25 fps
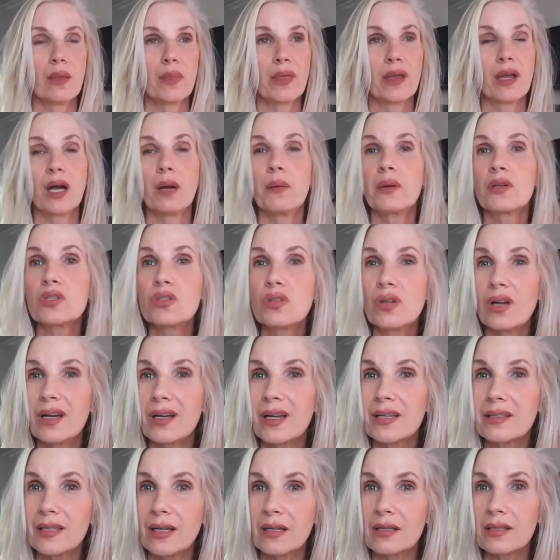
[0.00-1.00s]
The garbage
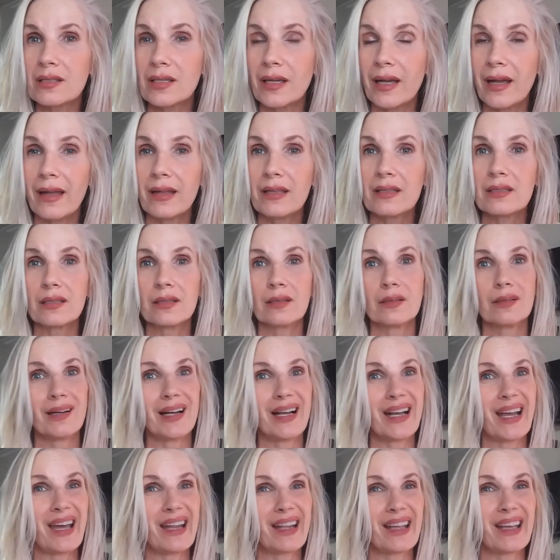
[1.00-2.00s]
truck is outside, so
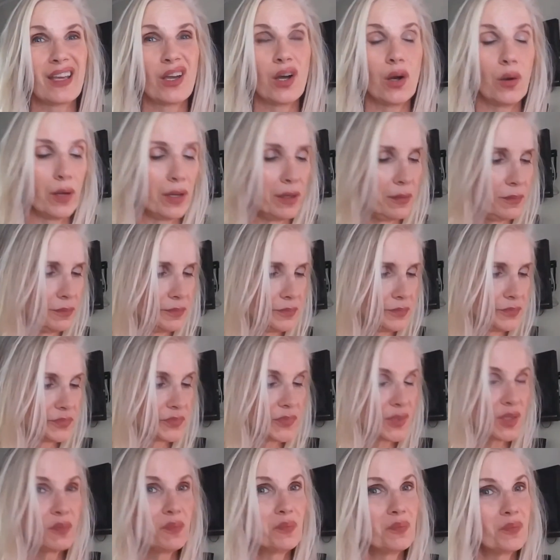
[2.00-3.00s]
I gotta get going.
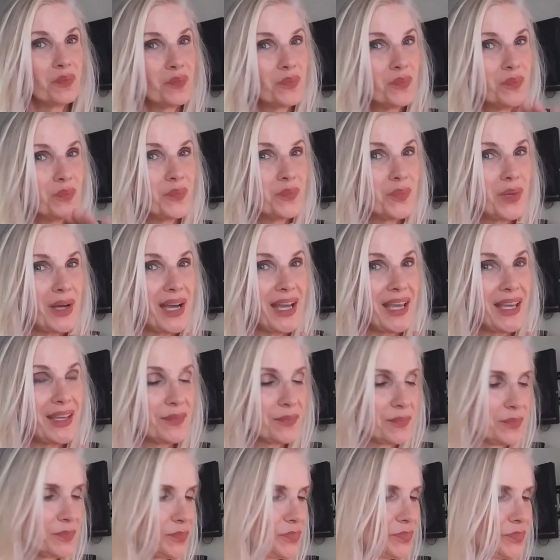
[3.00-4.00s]
Bye.